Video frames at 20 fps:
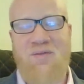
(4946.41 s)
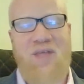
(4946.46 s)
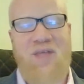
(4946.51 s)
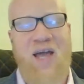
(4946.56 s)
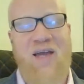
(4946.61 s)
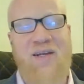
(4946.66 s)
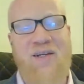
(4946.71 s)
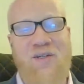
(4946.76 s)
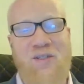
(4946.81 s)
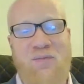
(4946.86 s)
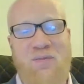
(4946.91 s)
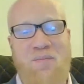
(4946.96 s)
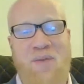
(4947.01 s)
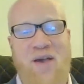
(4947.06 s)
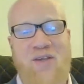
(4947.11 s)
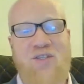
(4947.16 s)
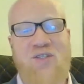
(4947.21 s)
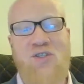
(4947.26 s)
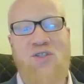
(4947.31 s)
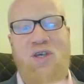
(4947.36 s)
that it is
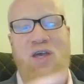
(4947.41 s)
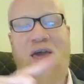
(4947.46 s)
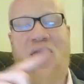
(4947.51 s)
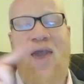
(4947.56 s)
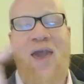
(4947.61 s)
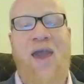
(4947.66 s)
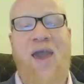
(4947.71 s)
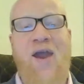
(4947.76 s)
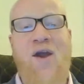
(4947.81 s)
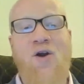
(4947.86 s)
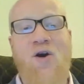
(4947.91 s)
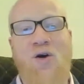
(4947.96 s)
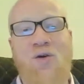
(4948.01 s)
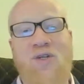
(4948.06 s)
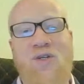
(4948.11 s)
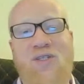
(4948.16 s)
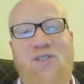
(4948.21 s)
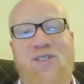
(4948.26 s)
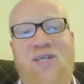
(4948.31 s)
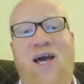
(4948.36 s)
best to err on
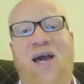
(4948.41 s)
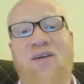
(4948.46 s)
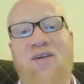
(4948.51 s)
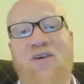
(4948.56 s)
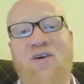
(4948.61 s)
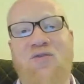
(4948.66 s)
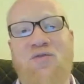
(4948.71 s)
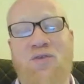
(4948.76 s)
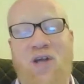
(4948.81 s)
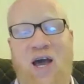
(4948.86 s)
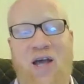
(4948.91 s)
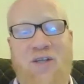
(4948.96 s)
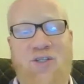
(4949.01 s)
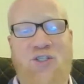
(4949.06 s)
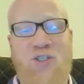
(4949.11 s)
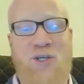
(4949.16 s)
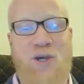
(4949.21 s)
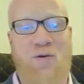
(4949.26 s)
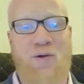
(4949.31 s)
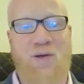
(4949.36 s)
the side of not
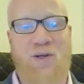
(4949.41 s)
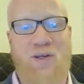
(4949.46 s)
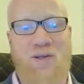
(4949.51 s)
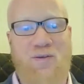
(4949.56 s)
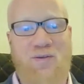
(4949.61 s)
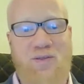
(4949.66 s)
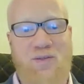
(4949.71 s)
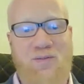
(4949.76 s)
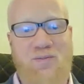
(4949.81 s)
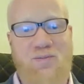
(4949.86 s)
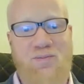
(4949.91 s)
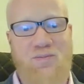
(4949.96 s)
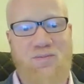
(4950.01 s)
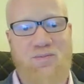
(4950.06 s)
sharing it.